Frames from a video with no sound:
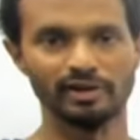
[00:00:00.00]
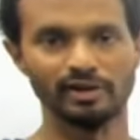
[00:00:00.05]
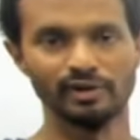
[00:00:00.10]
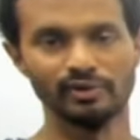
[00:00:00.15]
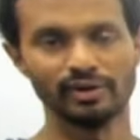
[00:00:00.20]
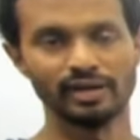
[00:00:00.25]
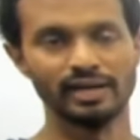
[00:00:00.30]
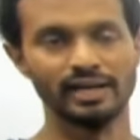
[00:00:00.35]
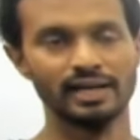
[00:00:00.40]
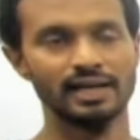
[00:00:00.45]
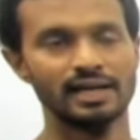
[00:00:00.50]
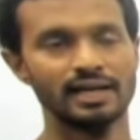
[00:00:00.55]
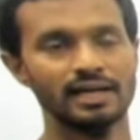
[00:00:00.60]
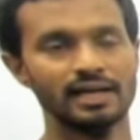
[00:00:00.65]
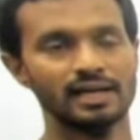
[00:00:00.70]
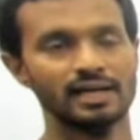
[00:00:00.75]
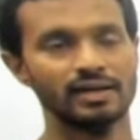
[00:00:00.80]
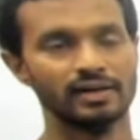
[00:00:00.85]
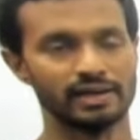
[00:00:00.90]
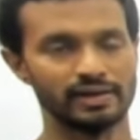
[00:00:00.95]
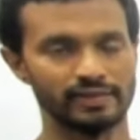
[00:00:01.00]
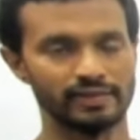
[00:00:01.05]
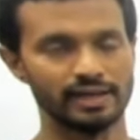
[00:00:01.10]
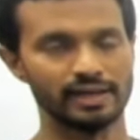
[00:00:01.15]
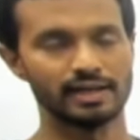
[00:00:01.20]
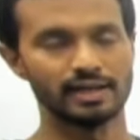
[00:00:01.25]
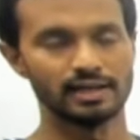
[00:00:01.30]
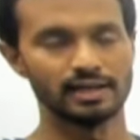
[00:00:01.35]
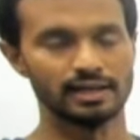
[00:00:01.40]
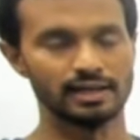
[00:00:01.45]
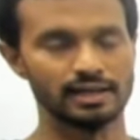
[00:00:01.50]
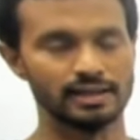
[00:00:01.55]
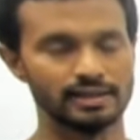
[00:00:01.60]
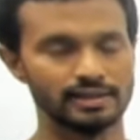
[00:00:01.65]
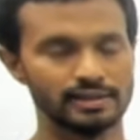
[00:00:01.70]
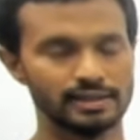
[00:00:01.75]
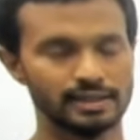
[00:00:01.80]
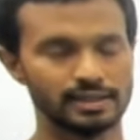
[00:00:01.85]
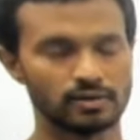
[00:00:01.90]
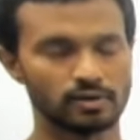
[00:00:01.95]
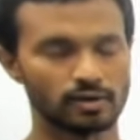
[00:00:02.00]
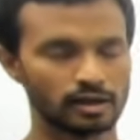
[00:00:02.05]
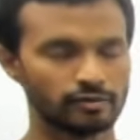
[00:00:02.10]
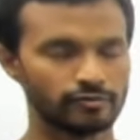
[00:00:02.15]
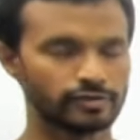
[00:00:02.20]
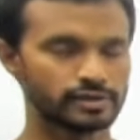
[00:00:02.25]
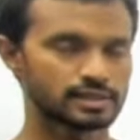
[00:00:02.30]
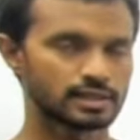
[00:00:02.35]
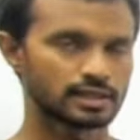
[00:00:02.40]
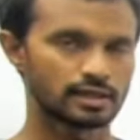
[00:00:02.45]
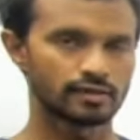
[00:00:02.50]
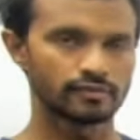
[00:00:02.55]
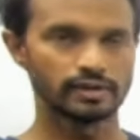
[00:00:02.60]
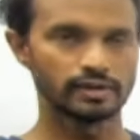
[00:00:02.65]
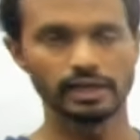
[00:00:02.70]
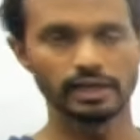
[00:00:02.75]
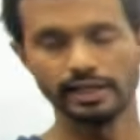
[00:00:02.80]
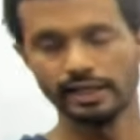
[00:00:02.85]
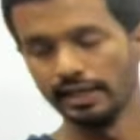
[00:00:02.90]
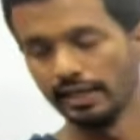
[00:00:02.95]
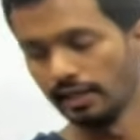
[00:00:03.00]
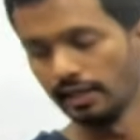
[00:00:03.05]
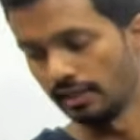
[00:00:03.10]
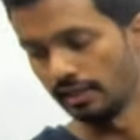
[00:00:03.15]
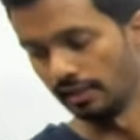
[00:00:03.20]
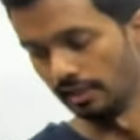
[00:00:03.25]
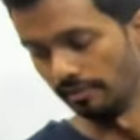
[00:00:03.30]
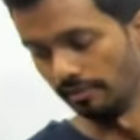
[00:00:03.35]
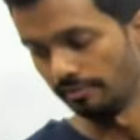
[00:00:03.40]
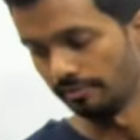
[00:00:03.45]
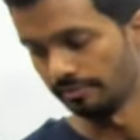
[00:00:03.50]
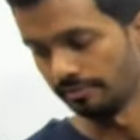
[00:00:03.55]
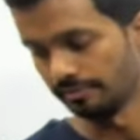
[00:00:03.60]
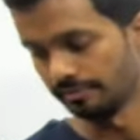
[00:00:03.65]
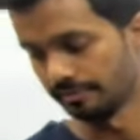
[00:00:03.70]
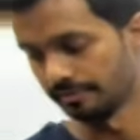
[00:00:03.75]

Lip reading: pen. Okay. Okay, then the coefficient of the leading term,